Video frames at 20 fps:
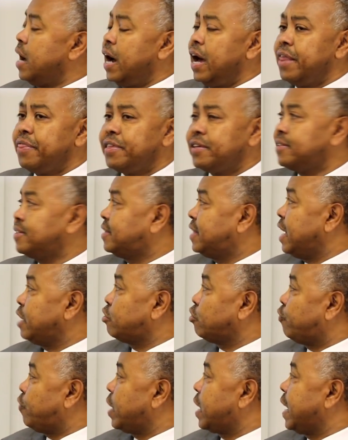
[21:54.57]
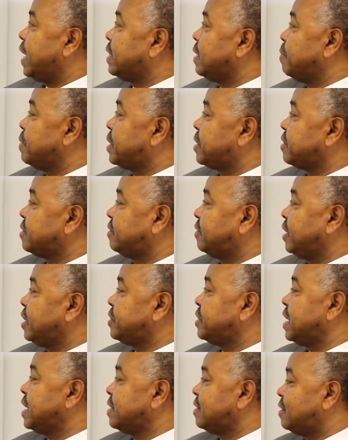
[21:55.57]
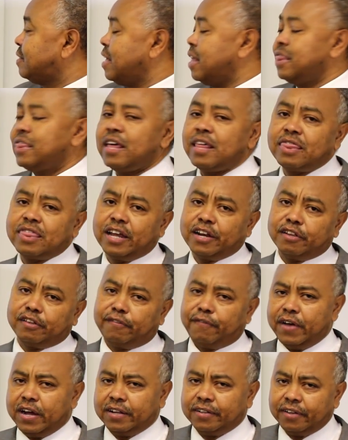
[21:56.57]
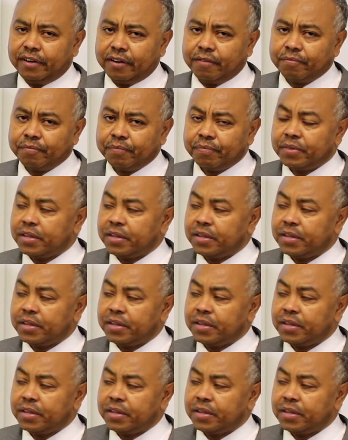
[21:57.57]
and the state of academic research is less than satisfactory.